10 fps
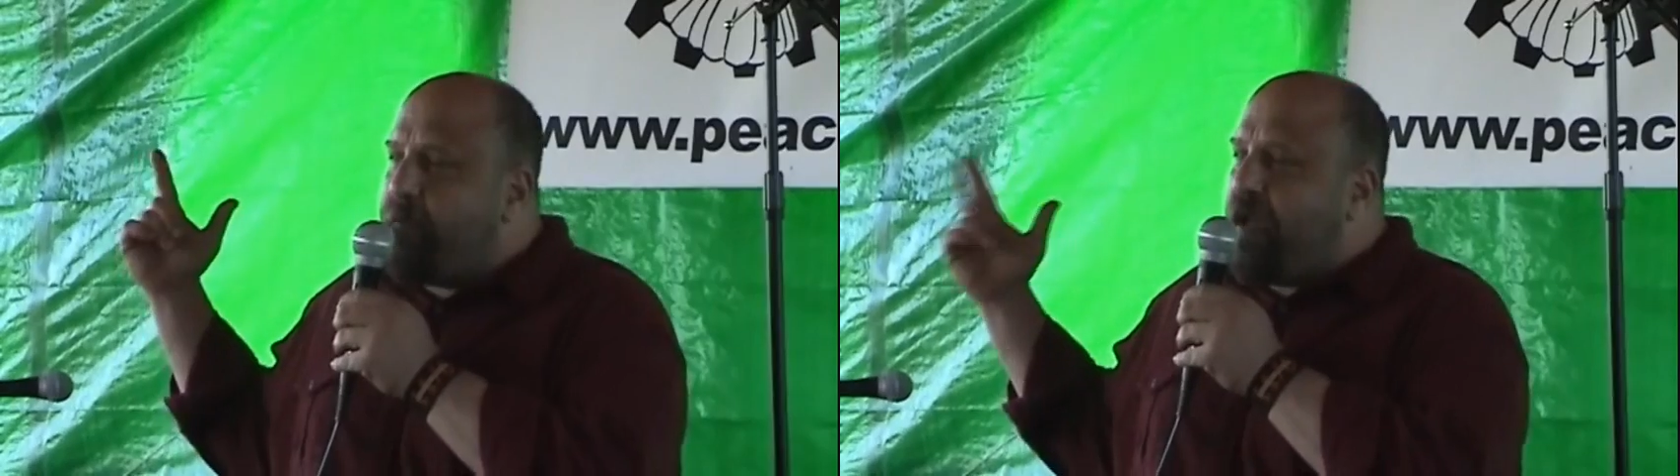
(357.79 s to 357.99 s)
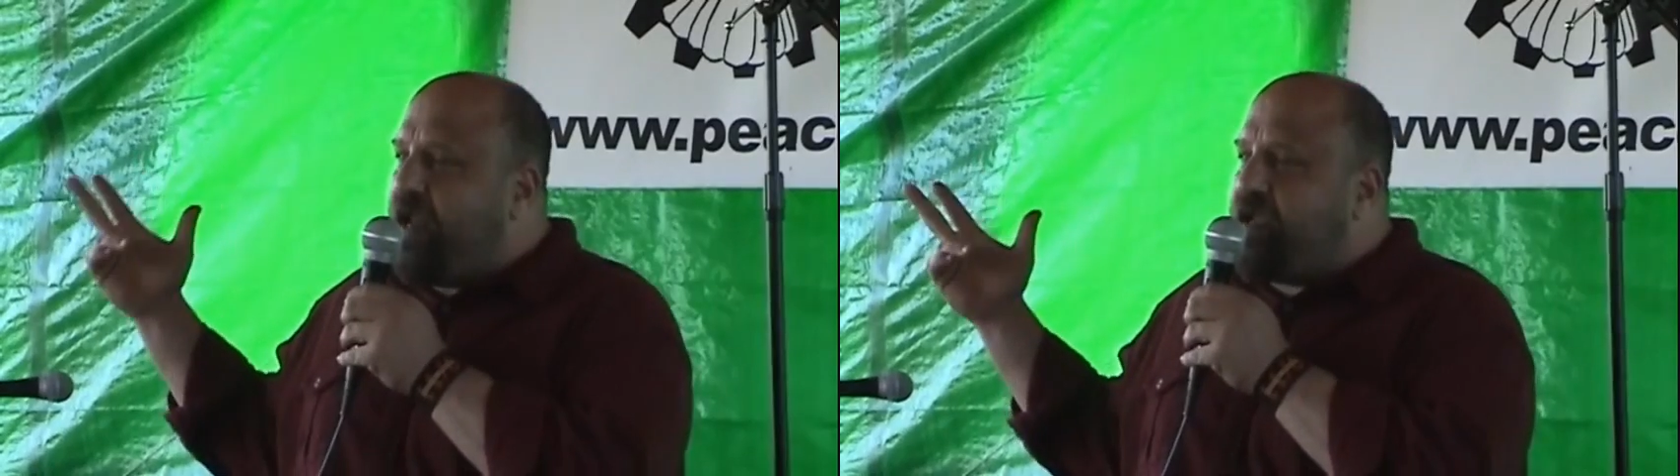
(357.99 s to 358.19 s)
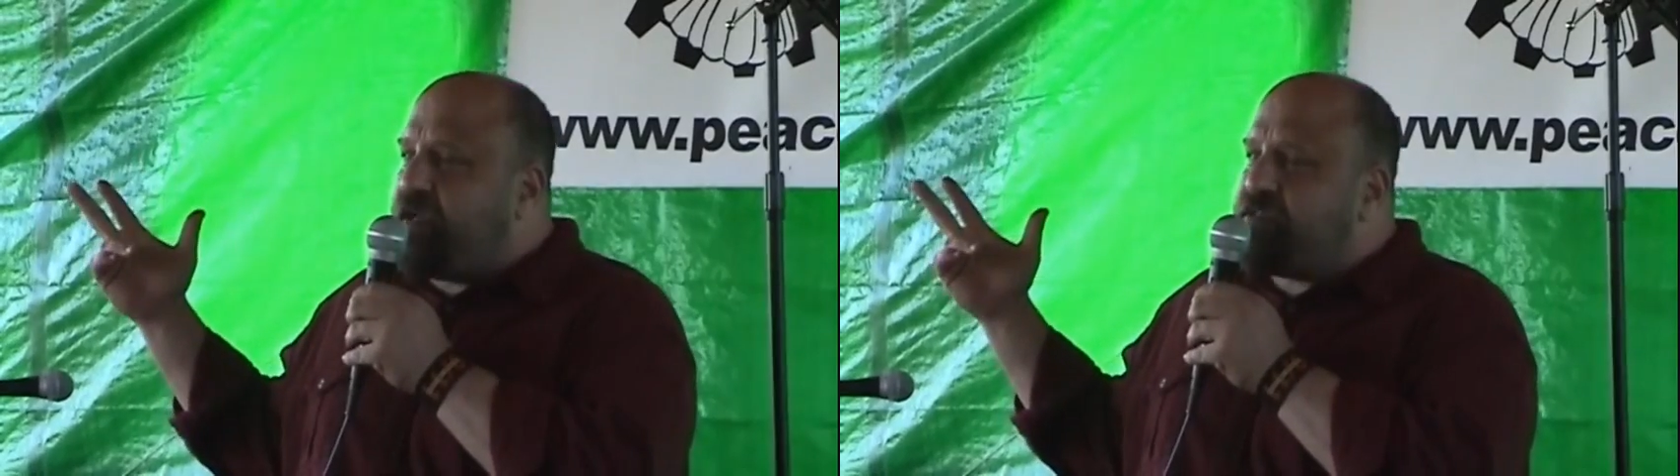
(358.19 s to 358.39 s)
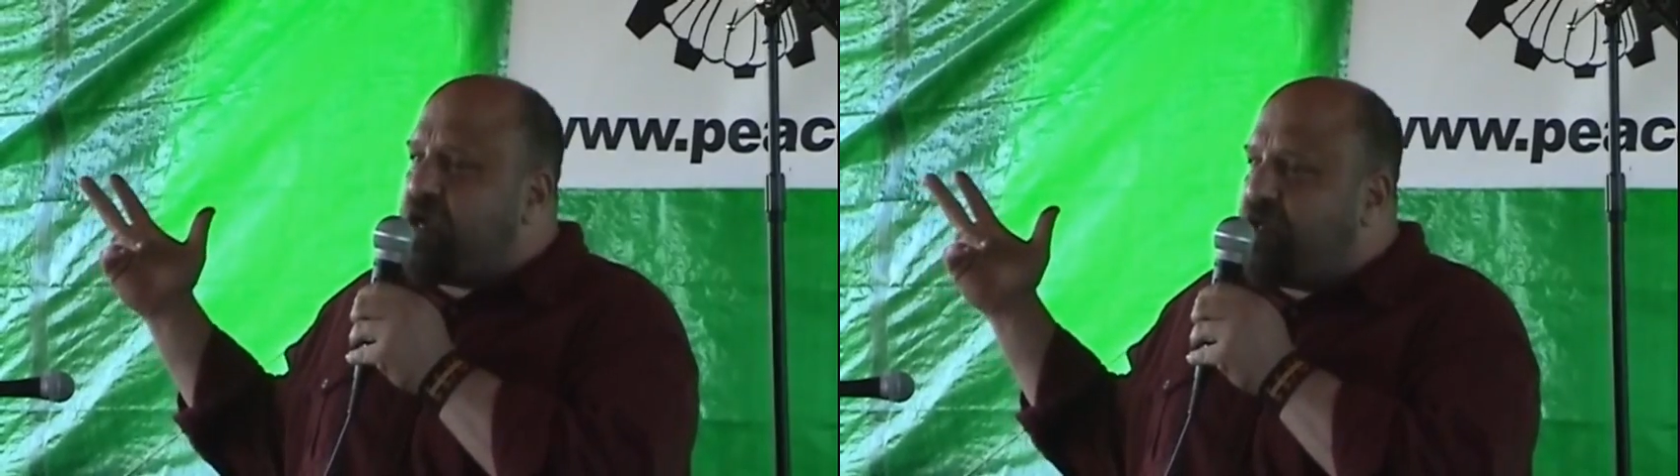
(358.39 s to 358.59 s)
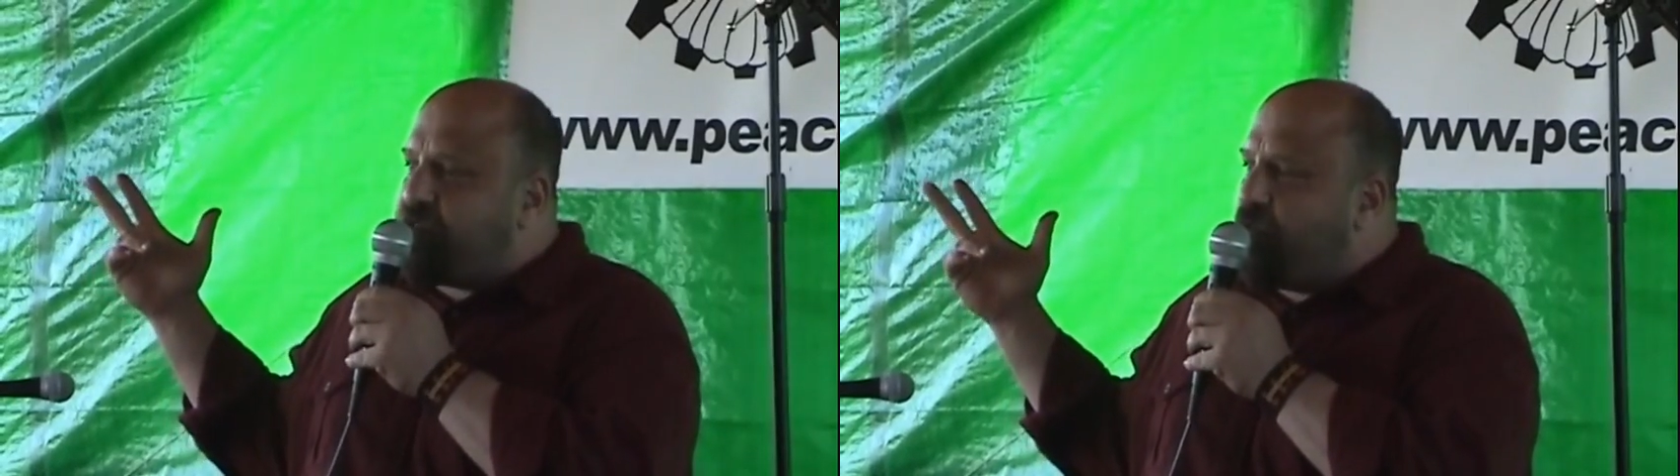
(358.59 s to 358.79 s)
Patty
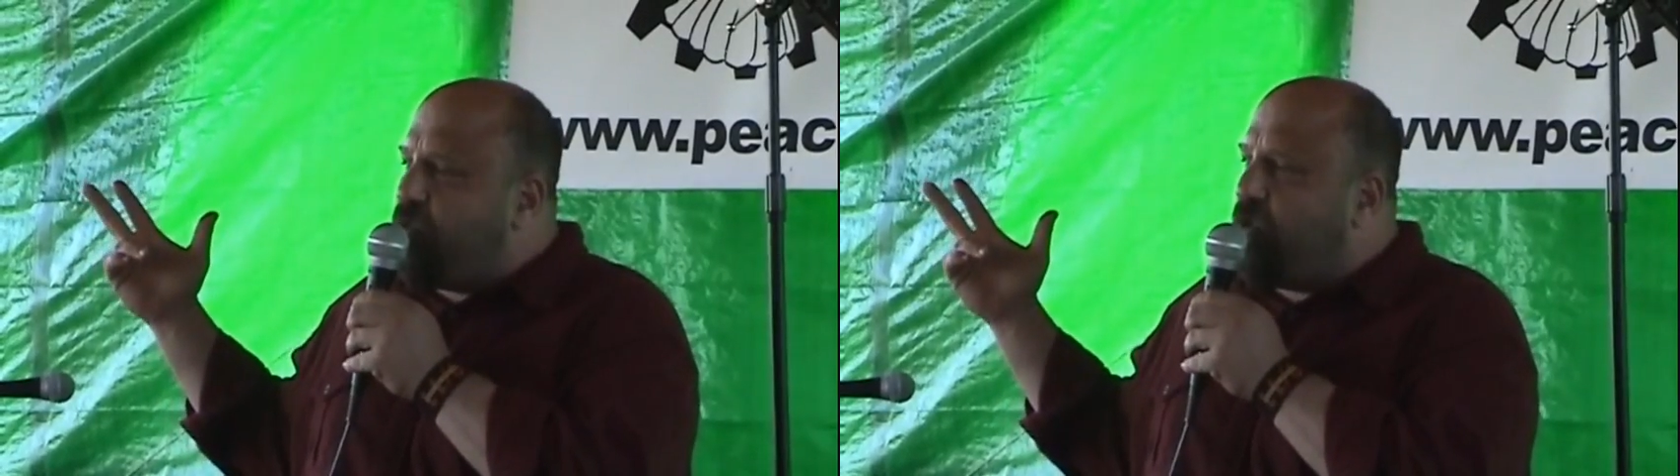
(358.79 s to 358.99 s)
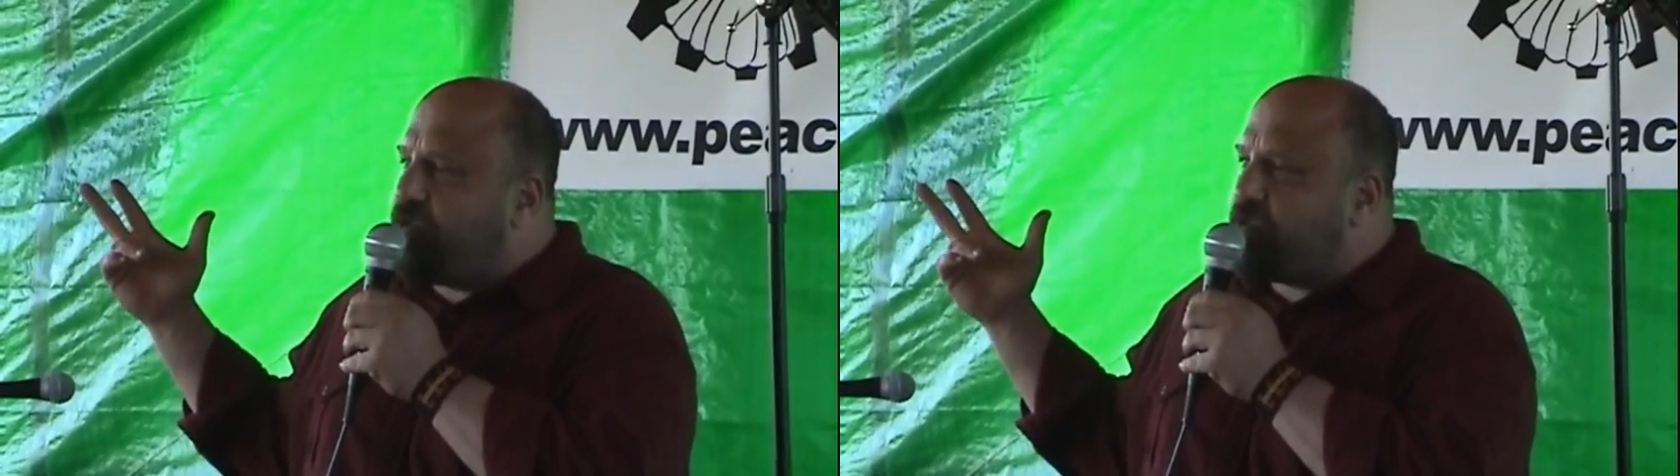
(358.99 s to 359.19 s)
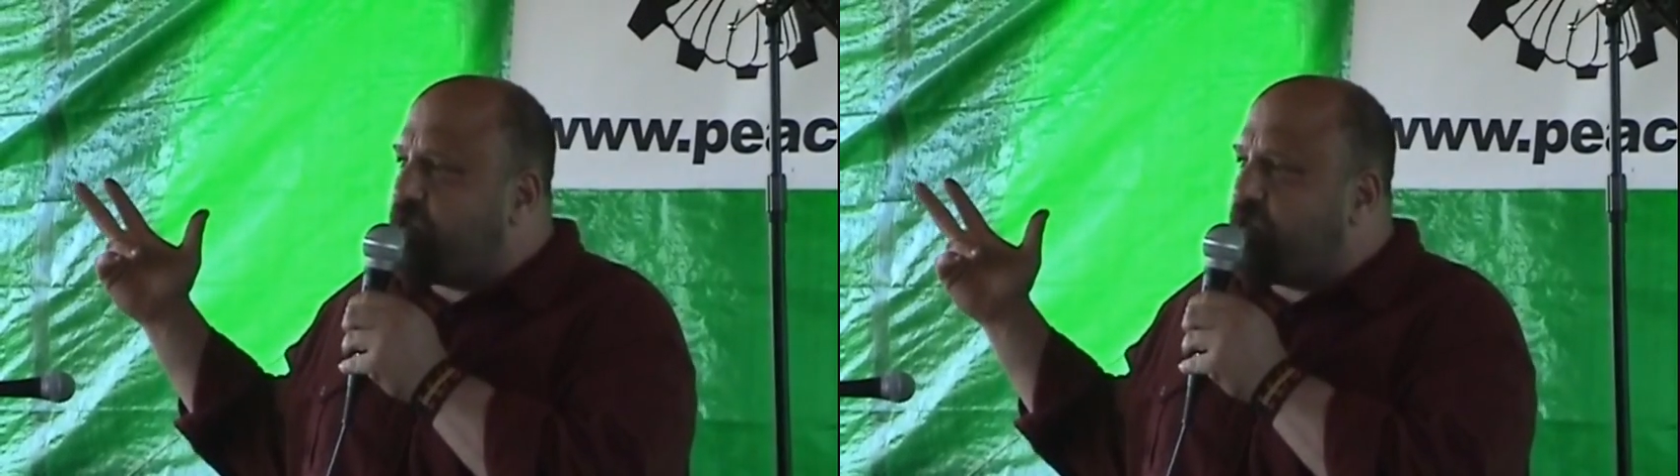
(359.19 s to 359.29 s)
Casaza, who lost